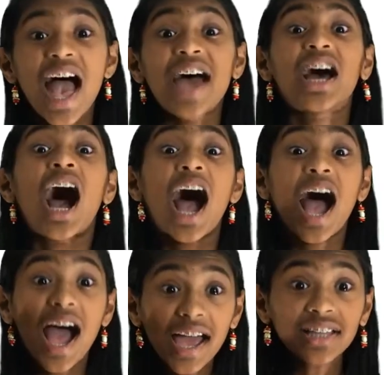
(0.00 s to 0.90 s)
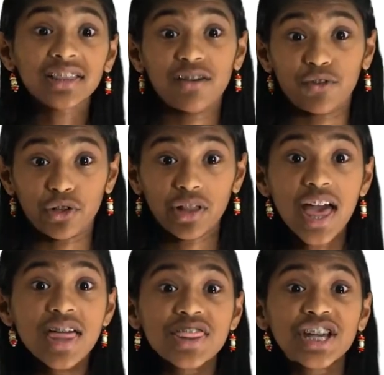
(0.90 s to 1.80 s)
At a high level,
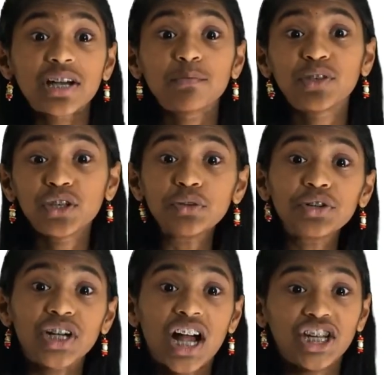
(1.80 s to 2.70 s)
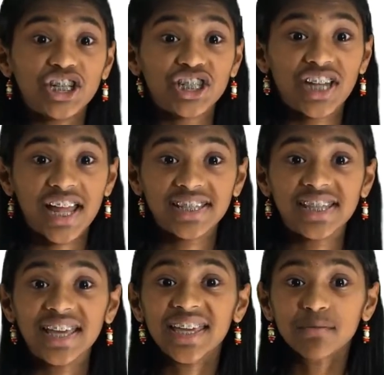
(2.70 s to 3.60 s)
the computer understands the